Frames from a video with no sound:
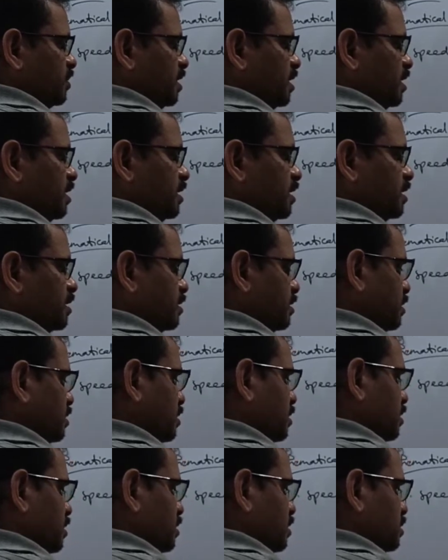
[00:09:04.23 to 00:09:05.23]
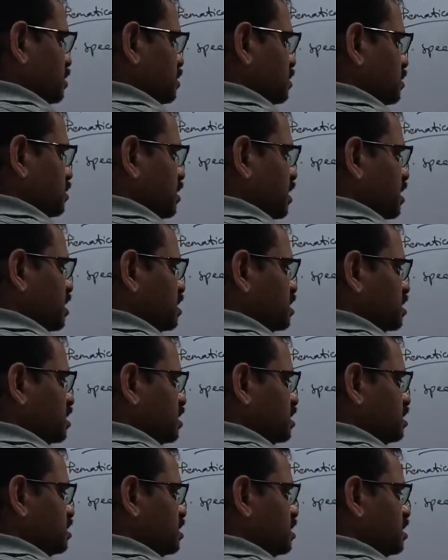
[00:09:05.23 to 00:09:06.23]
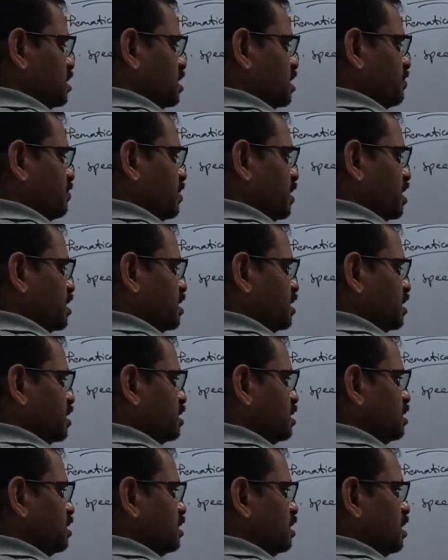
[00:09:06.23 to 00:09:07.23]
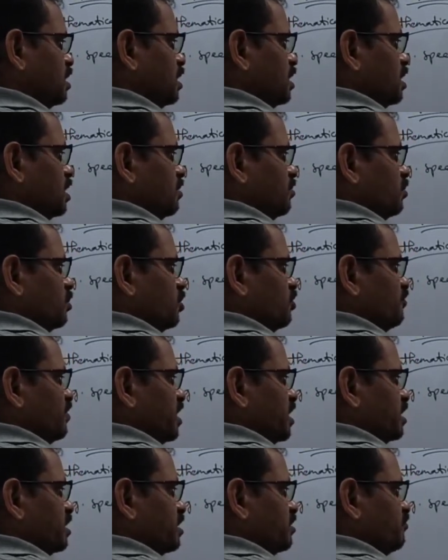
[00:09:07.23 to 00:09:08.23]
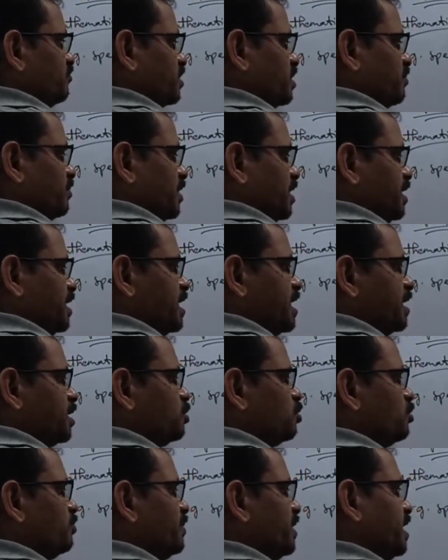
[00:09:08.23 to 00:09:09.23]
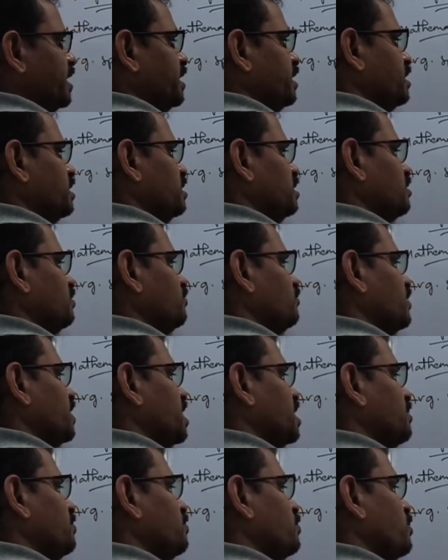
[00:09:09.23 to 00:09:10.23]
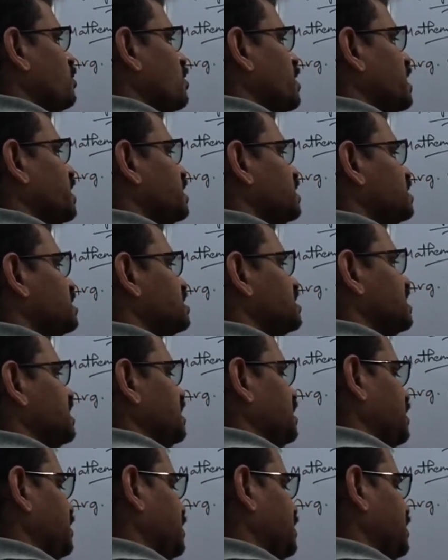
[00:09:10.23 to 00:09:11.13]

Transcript: B here. So let us consider a particle moving from A to B via point C